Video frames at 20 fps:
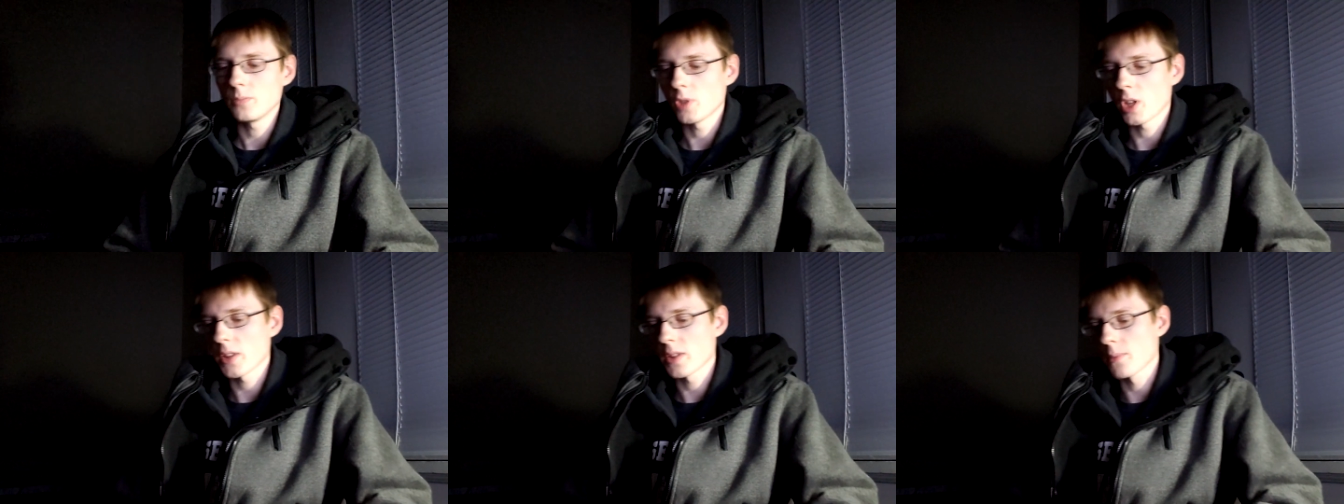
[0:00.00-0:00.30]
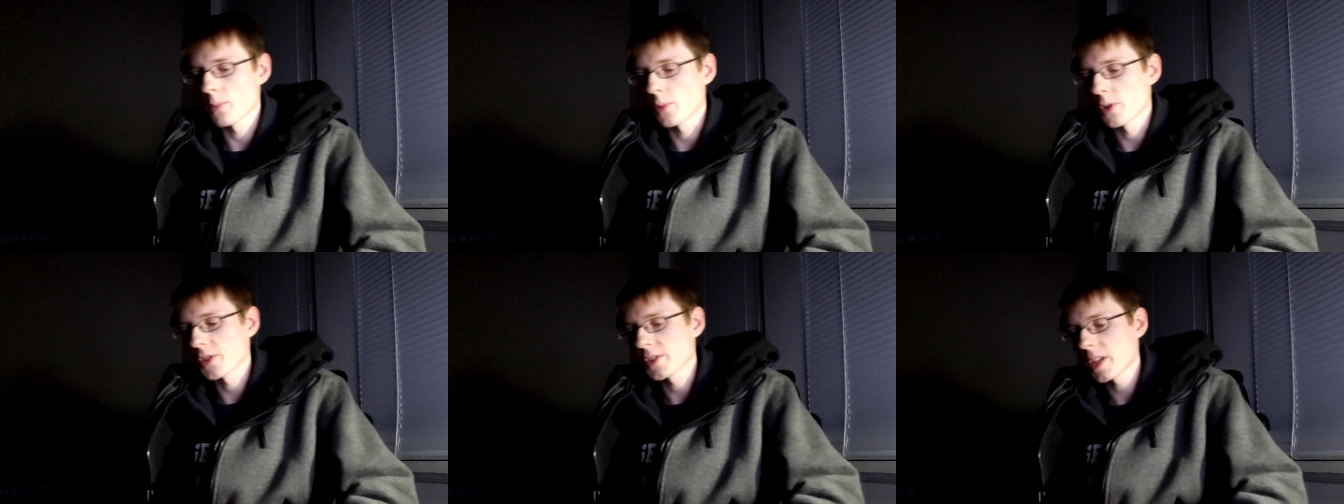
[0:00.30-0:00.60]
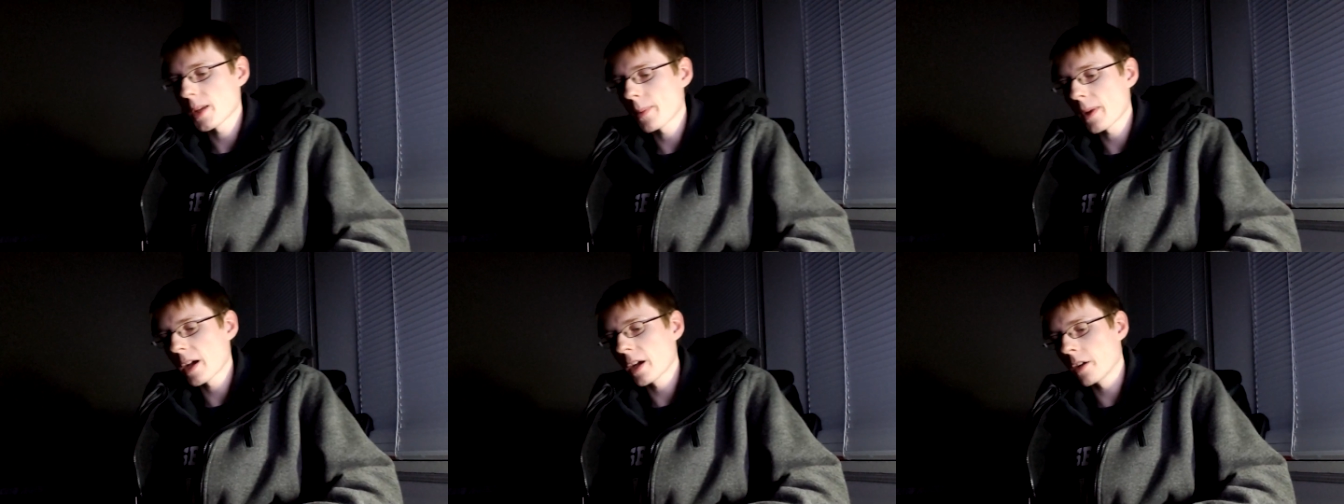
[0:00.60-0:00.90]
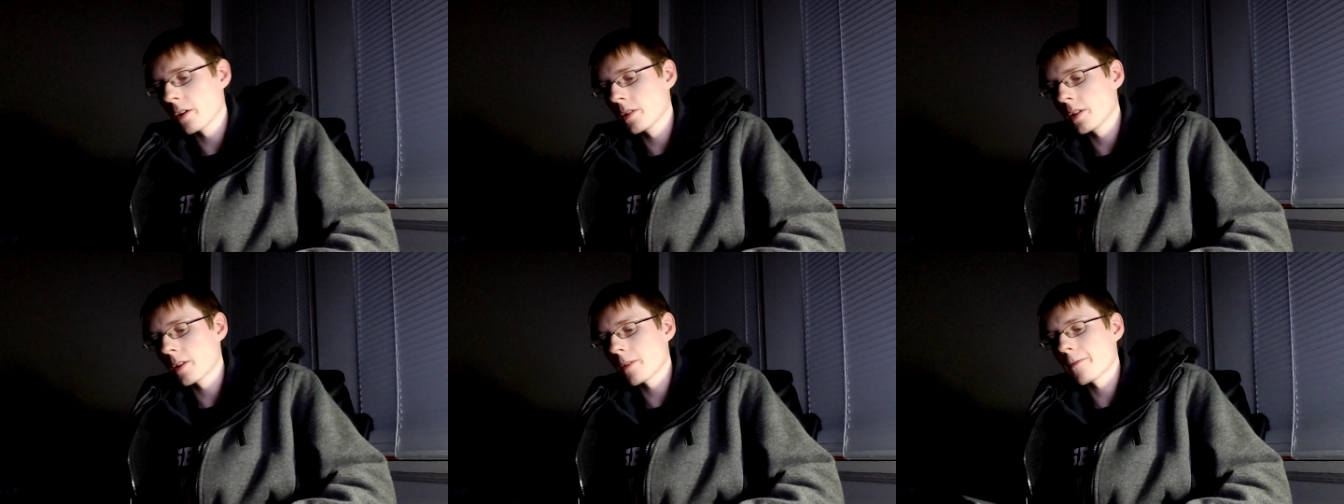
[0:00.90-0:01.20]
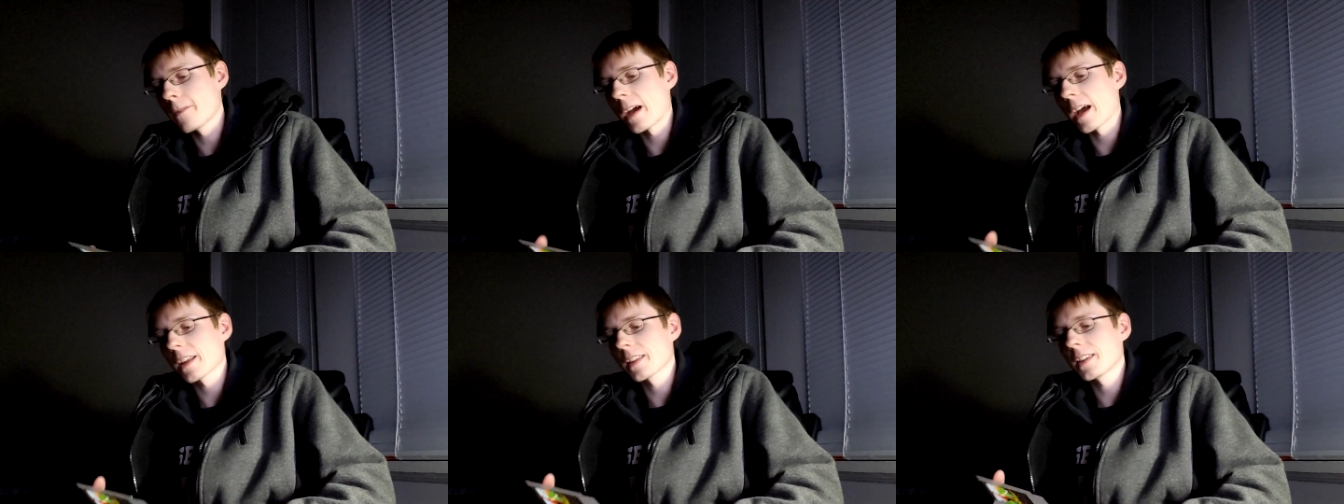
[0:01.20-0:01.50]
Nothing more to say about it other than the
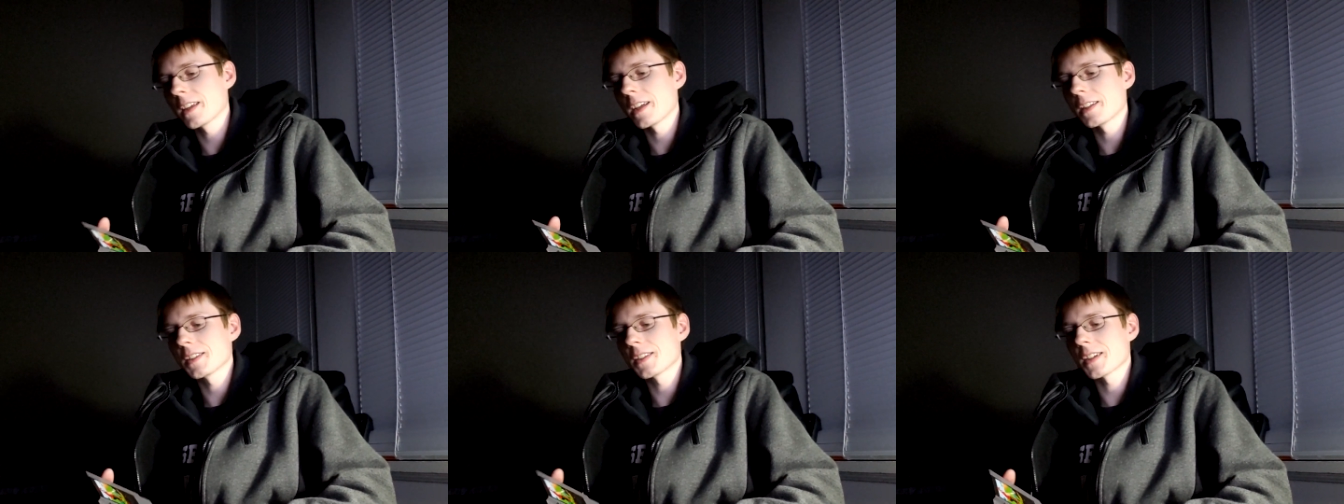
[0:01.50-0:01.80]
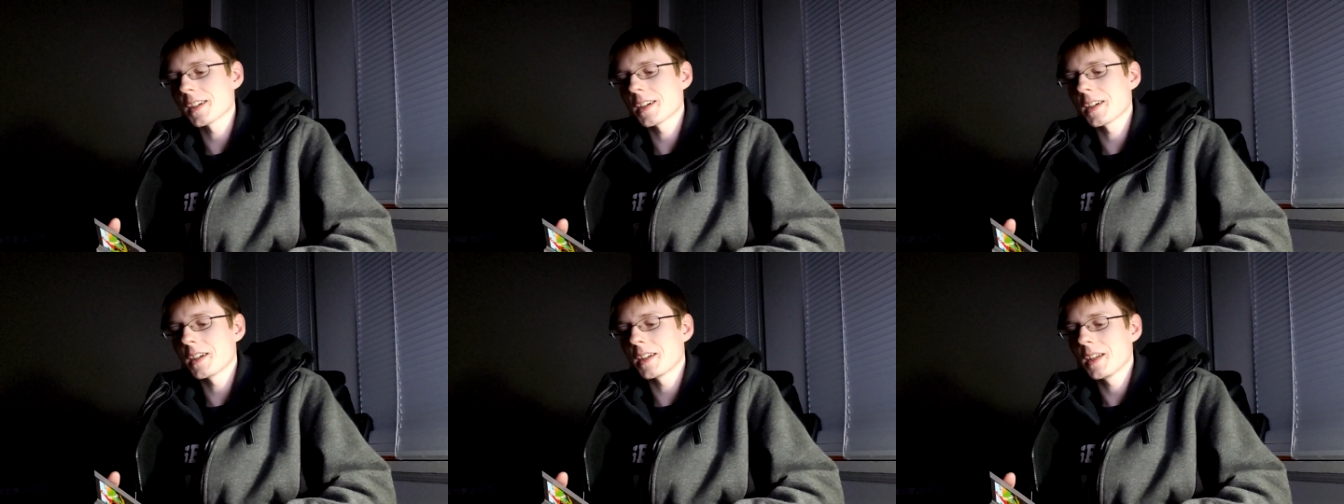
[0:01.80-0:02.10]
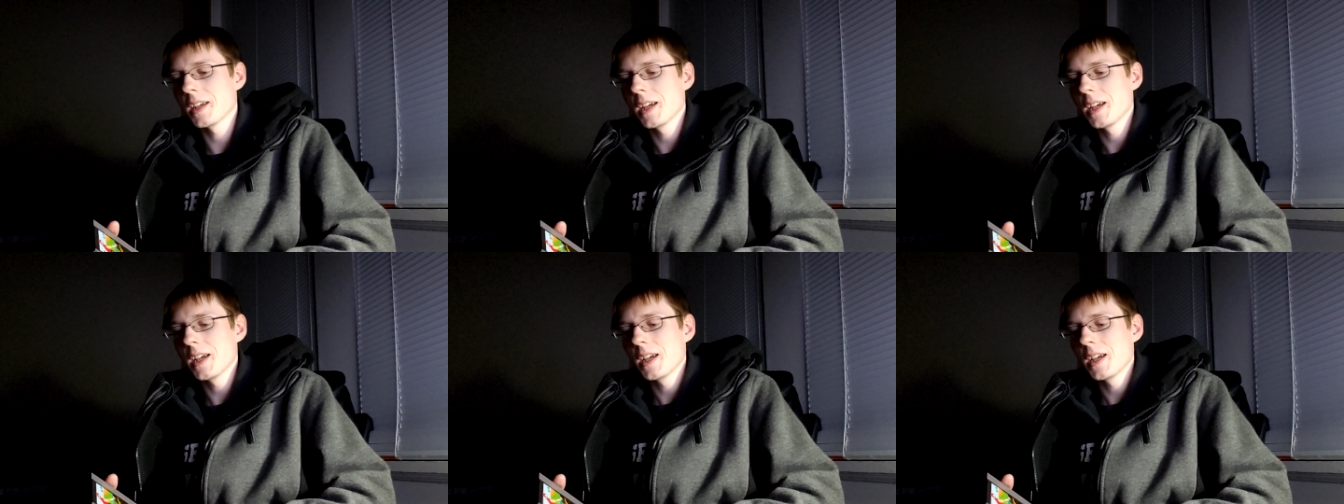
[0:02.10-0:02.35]
fact that uh,